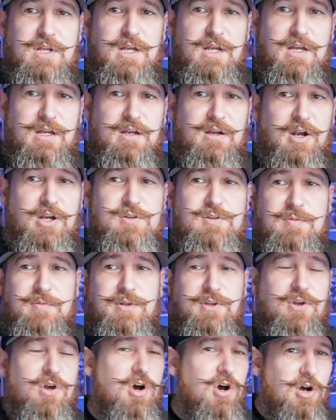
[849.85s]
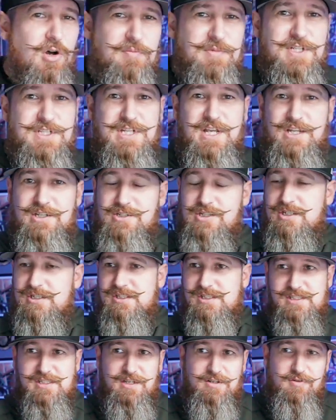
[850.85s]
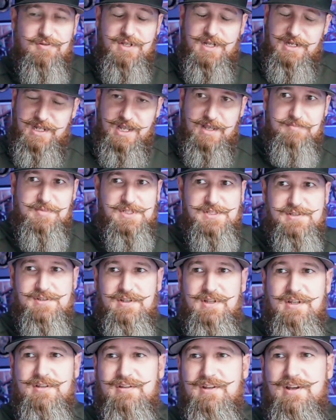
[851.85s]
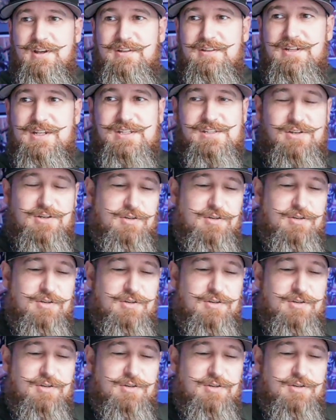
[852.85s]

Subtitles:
Are you able to calm the tensions? Because I know that happens a lot in the holidays.